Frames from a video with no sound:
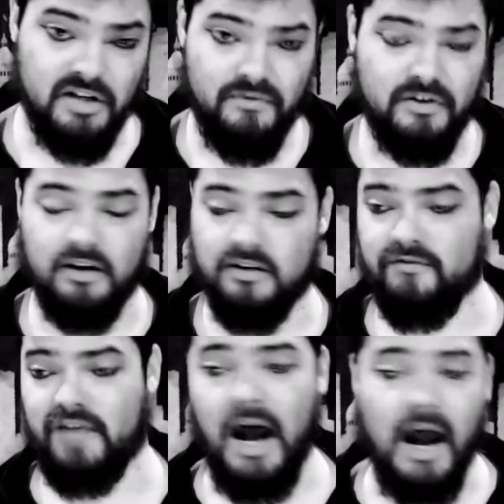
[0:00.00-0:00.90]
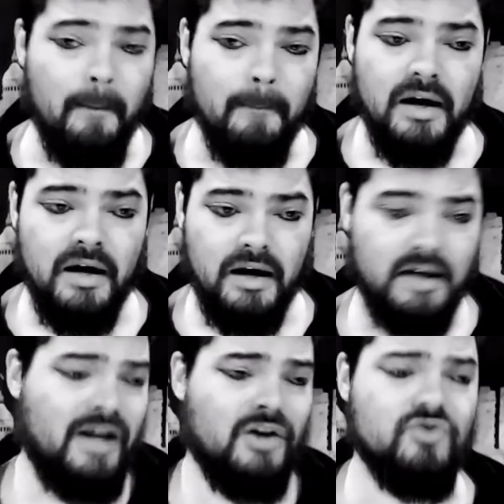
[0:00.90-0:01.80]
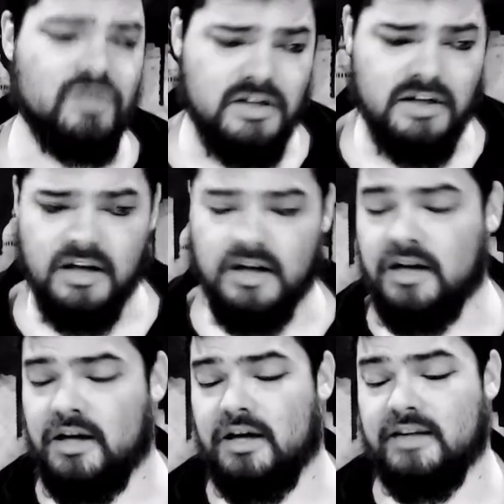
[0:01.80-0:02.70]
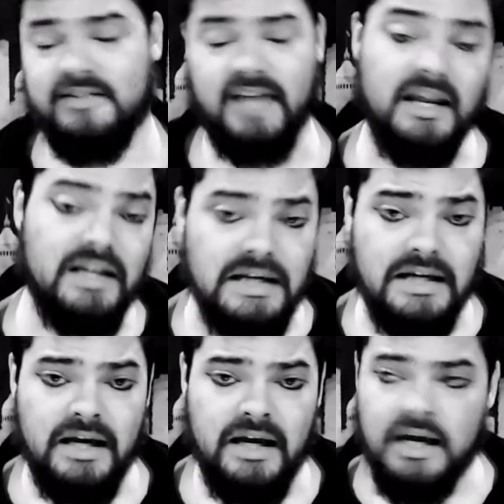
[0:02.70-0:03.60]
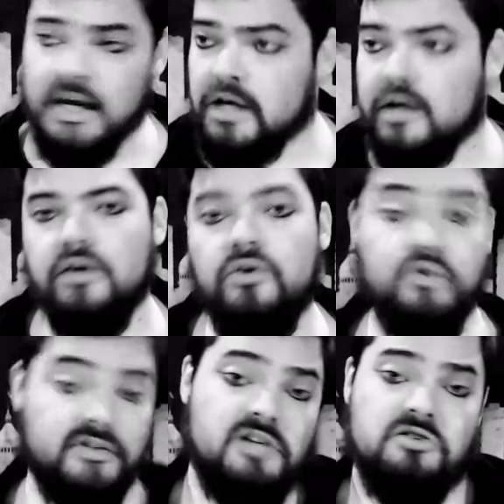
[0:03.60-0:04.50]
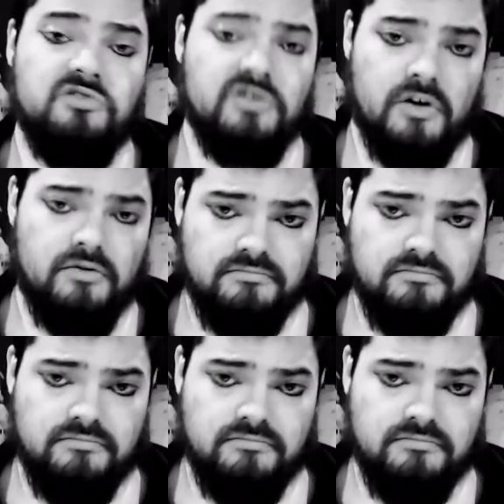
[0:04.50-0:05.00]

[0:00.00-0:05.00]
a ton of time and energy and sanity, do a session 0.